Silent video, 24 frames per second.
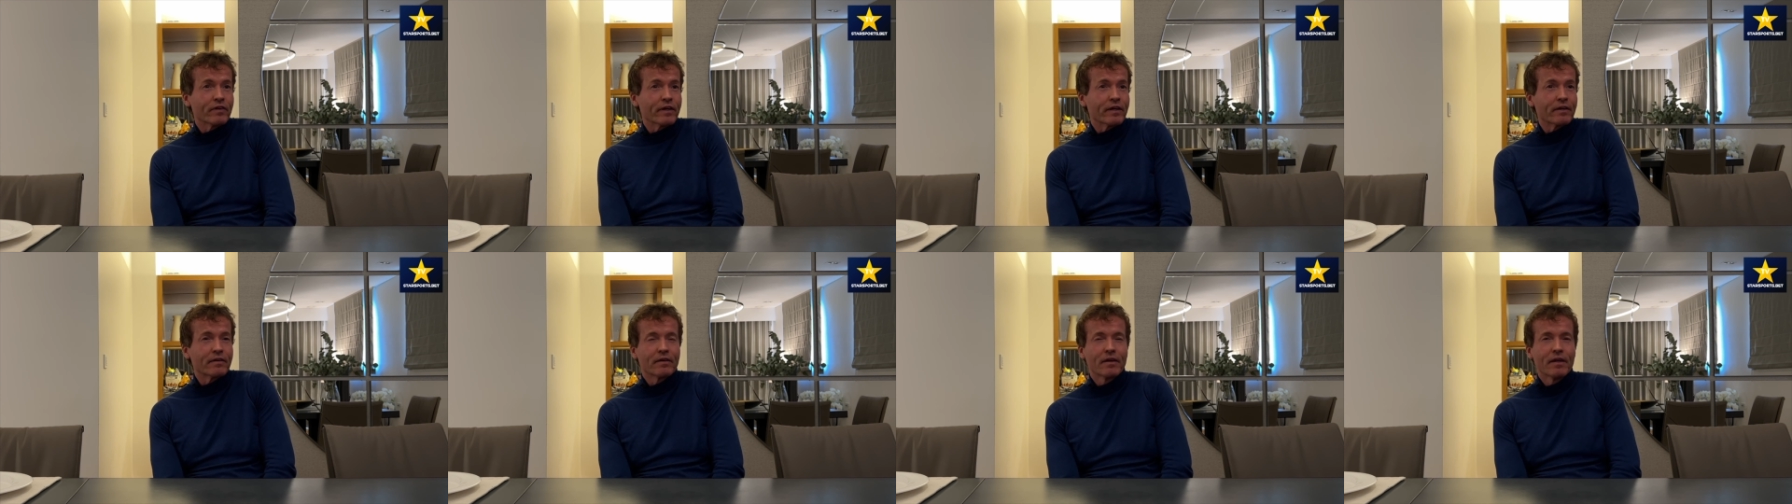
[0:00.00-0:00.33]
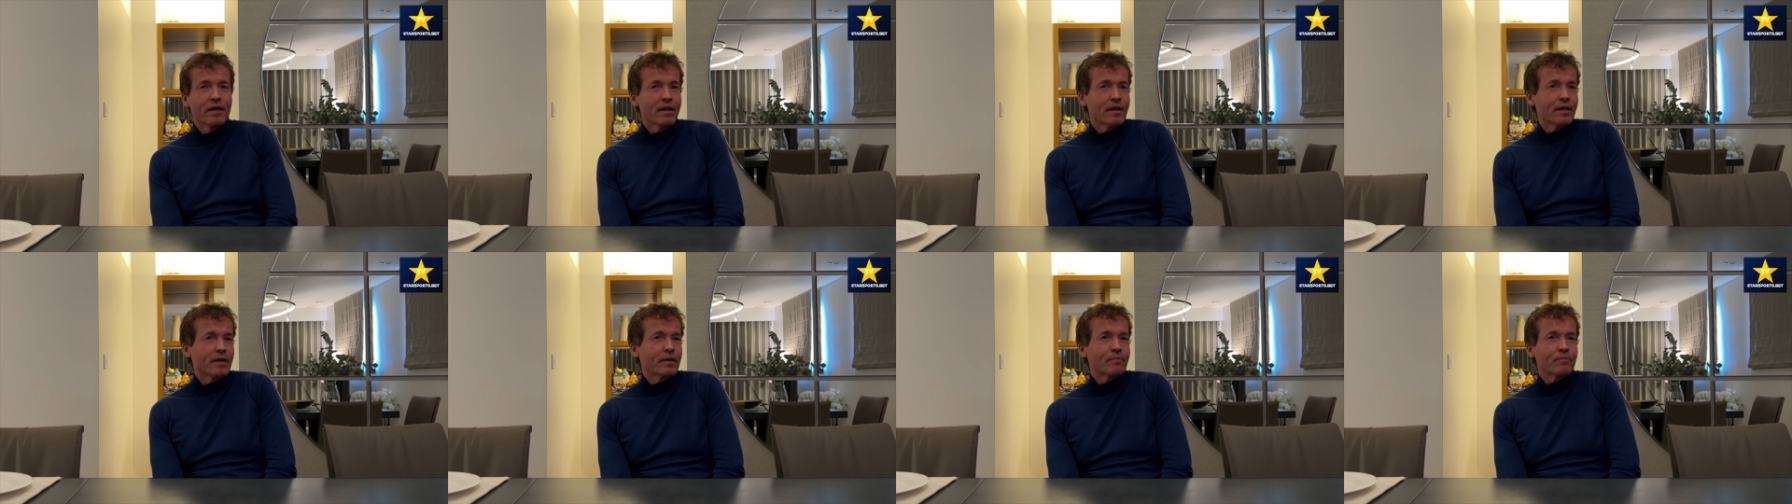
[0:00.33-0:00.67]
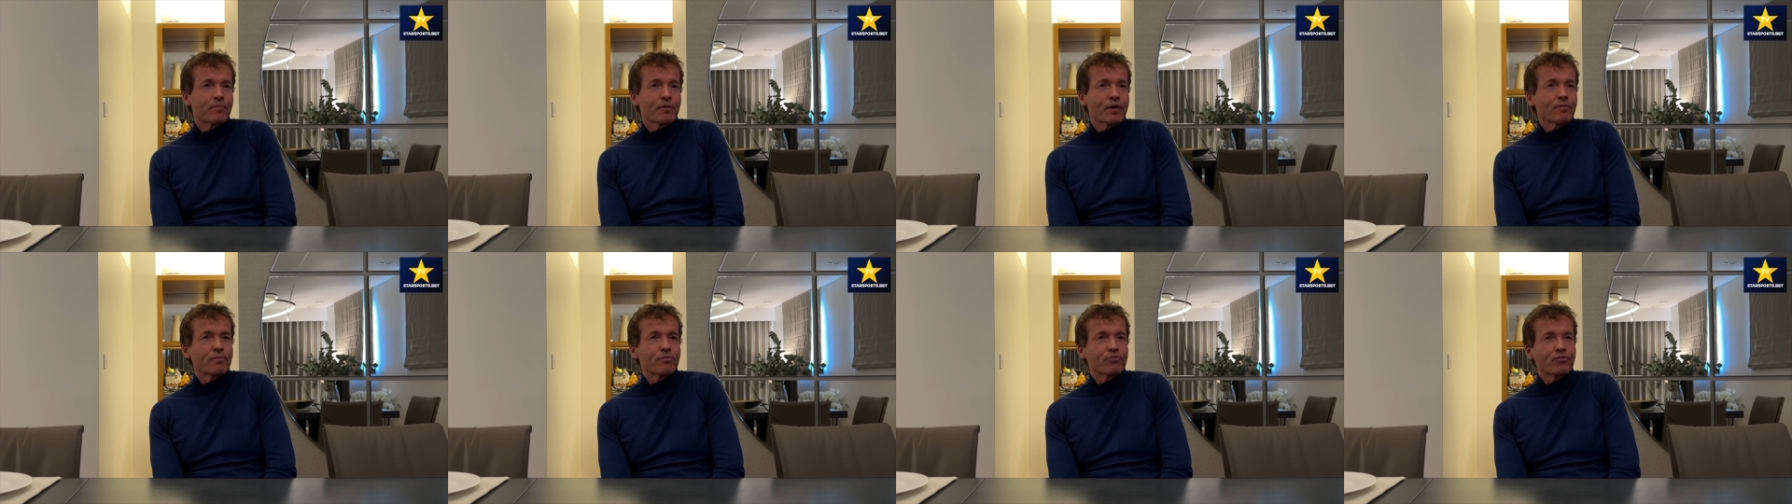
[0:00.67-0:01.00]
it,
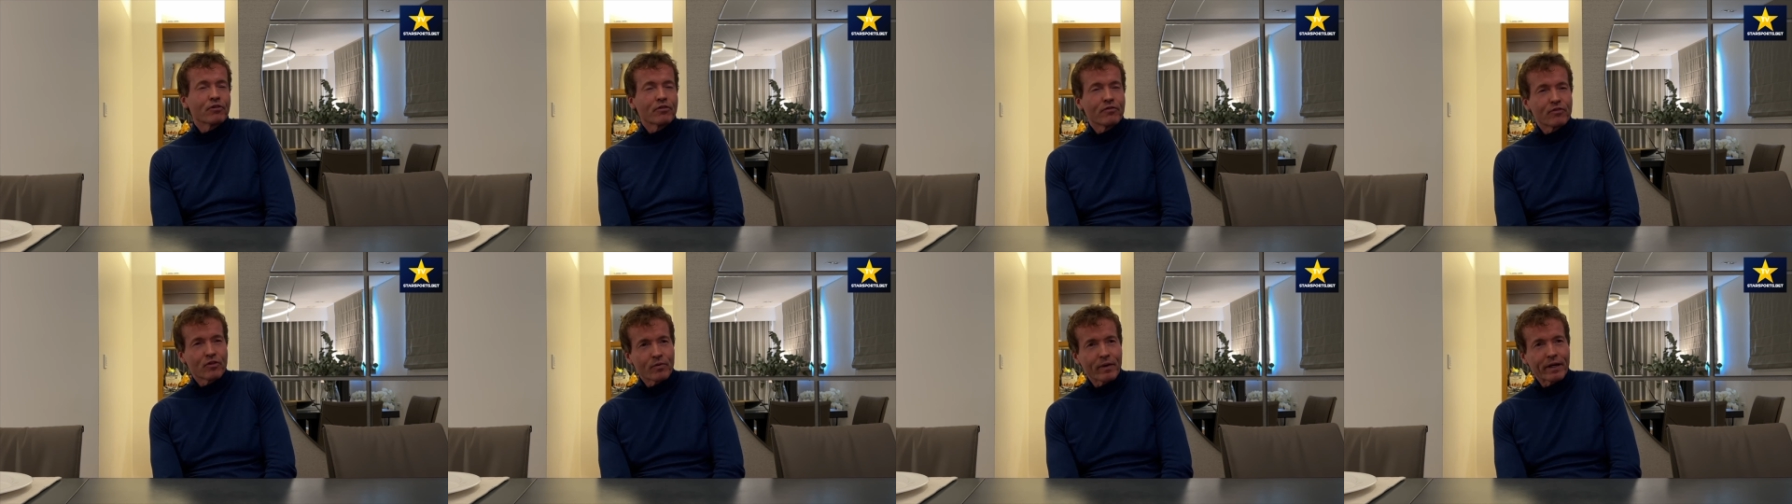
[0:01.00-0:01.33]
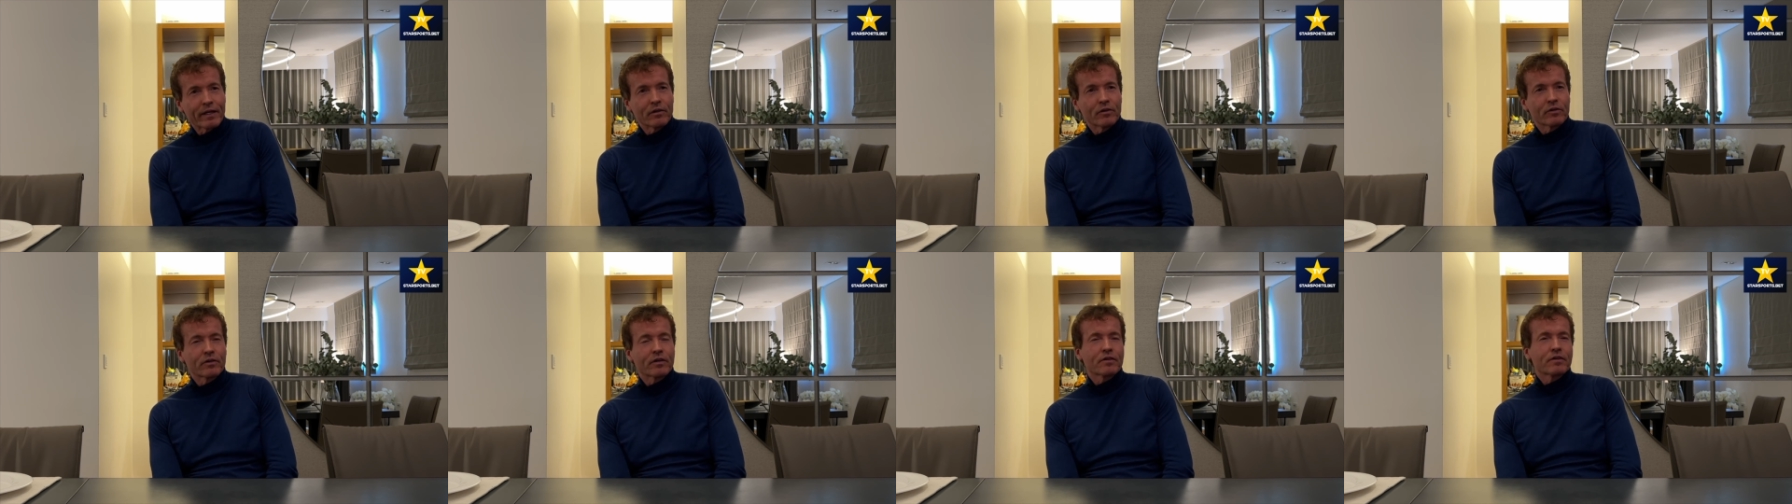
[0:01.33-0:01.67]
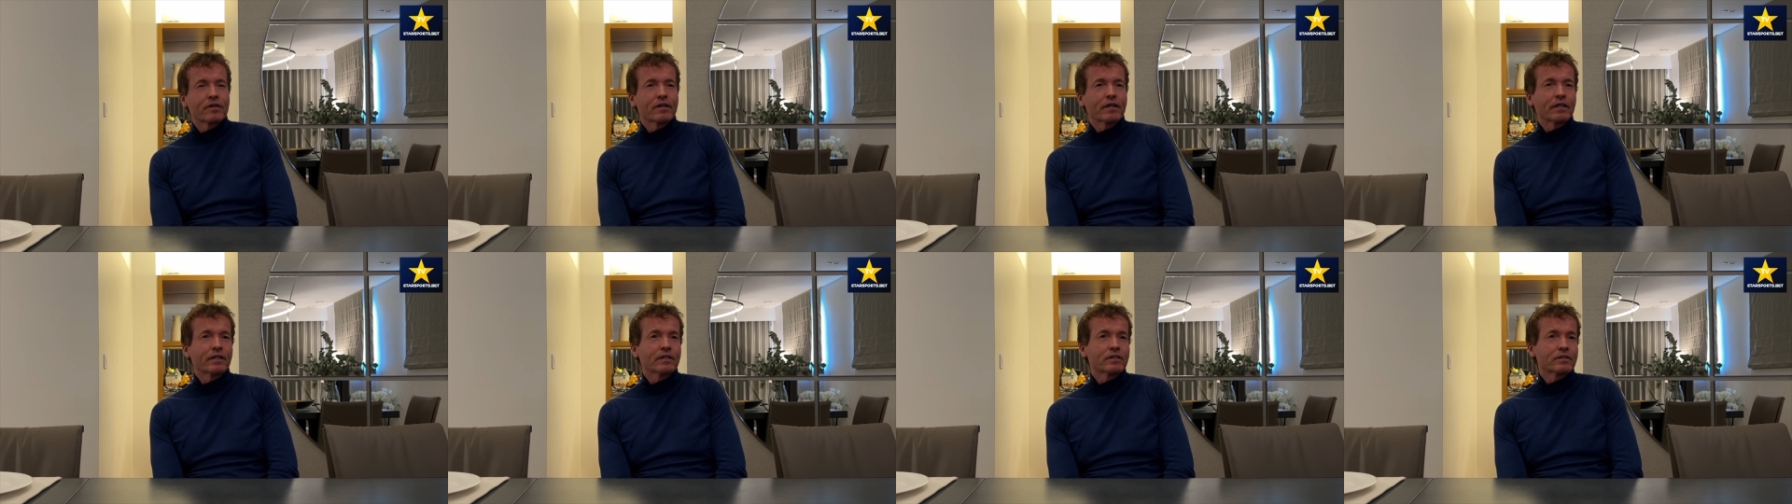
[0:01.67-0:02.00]
improve the way you look at
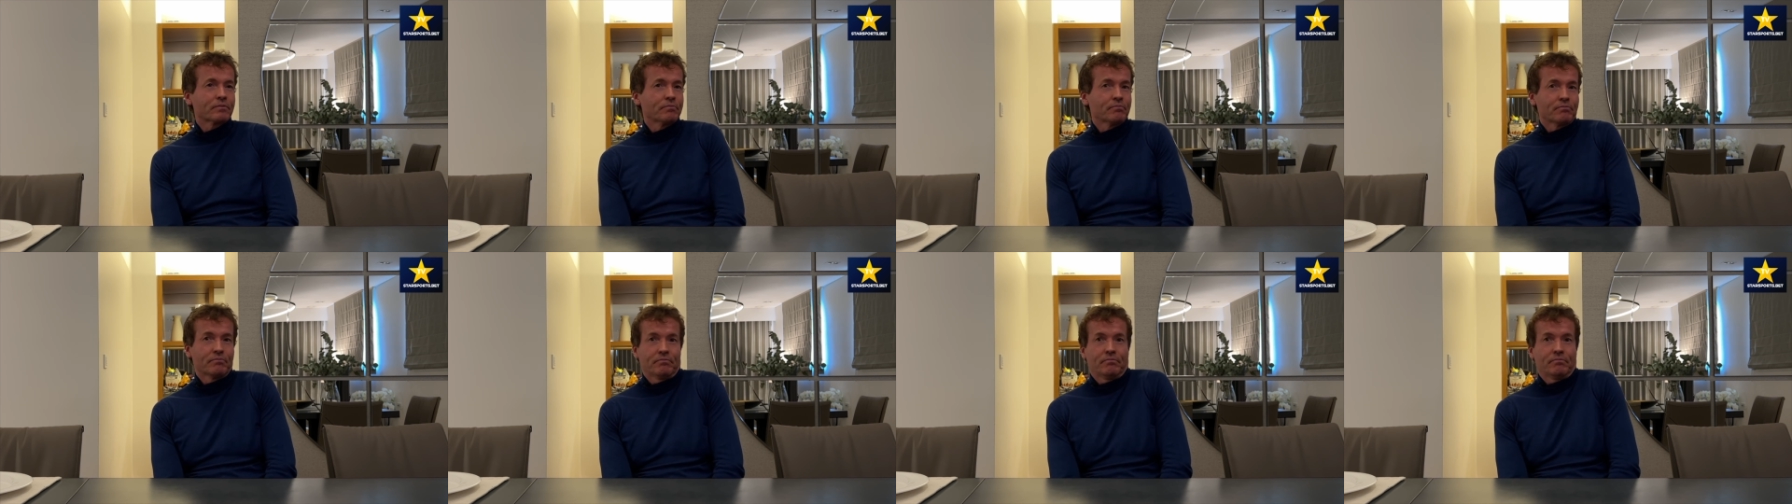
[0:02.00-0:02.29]
things,